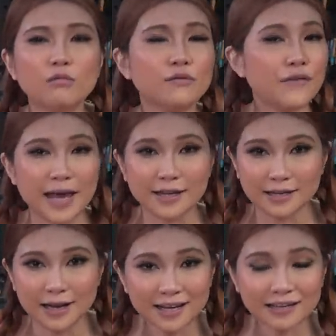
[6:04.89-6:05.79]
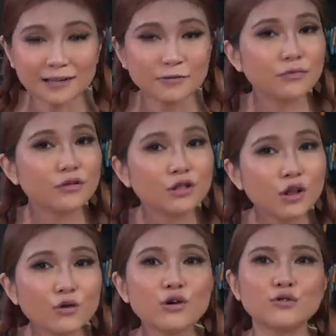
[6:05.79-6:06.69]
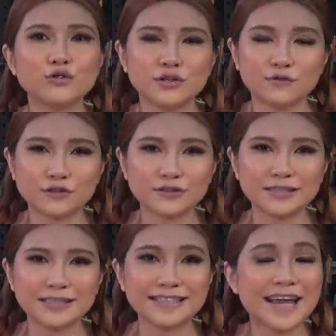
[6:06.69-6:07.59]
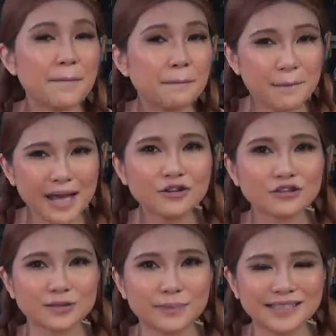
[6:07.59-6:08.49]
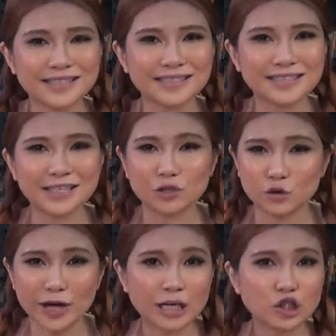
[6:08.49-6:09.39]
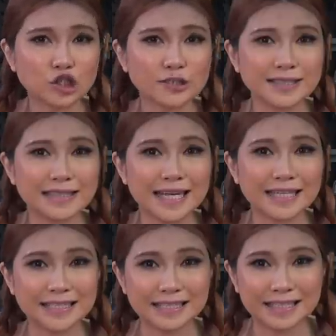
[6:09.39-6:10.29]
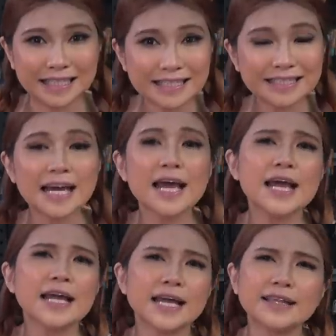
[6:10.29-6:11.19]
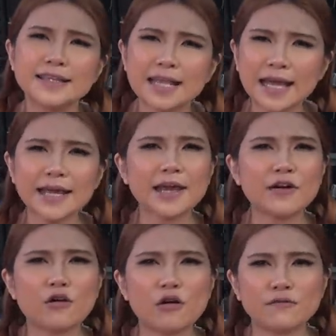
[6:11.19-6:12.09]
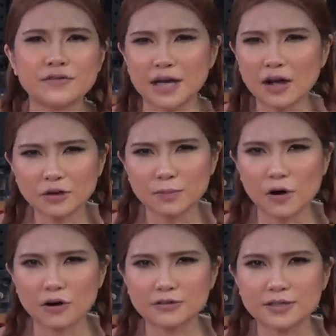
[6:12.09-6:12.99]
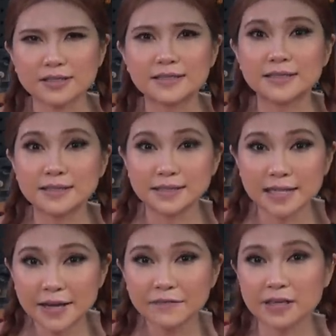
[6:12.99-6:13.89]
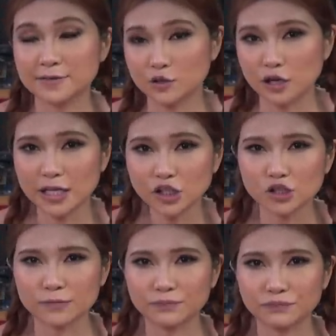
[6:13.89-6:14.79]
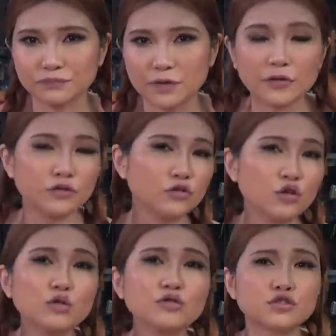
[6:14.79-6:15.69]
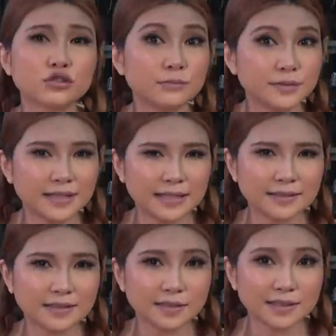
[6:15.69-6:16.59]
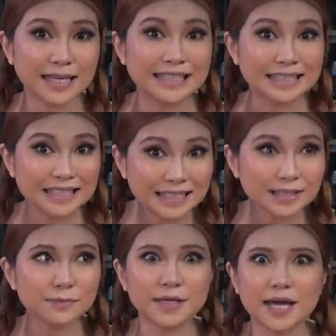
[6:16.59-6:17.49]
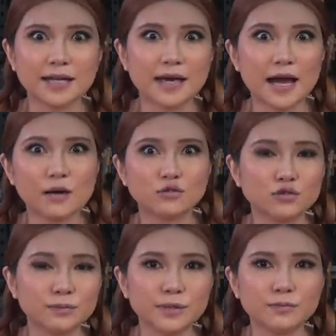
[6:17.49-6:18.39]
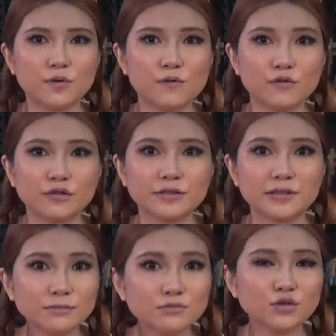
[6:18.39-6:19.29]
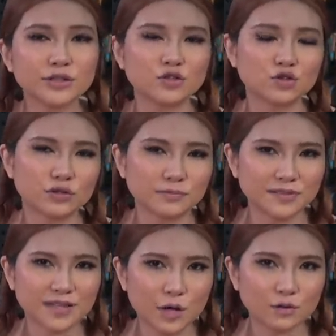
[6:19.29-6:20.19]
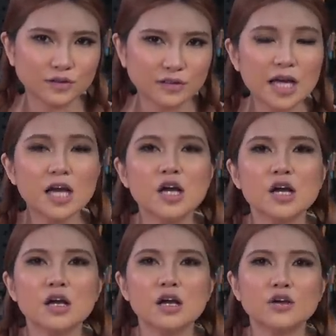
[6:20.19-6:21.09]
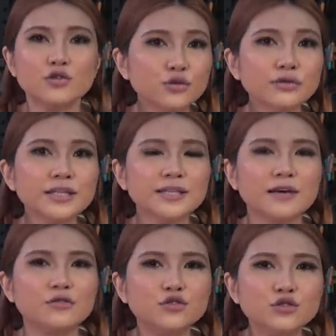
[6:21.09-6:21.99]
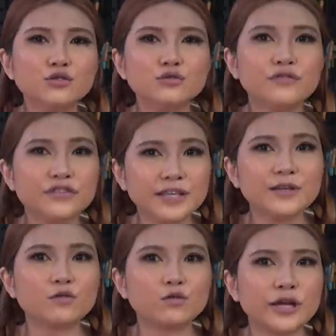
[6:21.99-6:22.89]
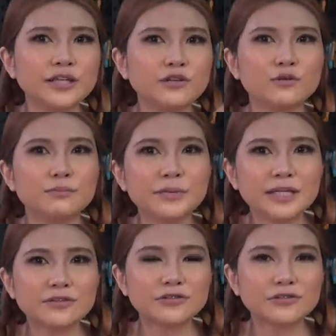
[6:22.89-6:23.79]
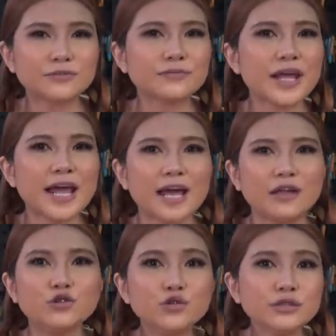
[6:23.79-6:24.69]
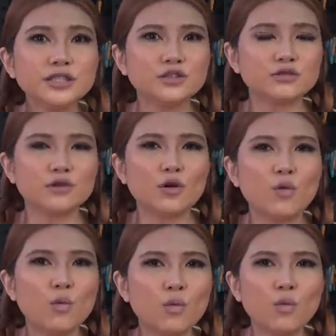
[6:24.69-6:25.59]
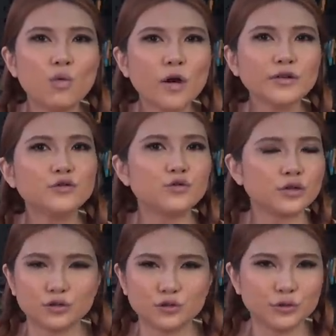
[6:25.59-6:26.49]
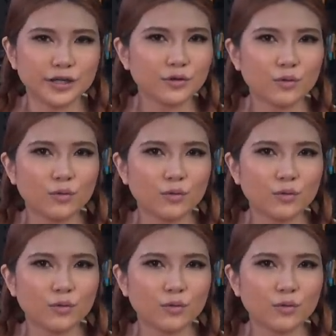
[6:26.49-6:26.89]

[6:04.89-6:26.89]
With any luck, local universities and makerspaces in locations that need this can take care of the other part, safe installation. Under no circumstances can these be handed out to people for them to install themselves. You need a UV radiometer, and you need to know what you are doing.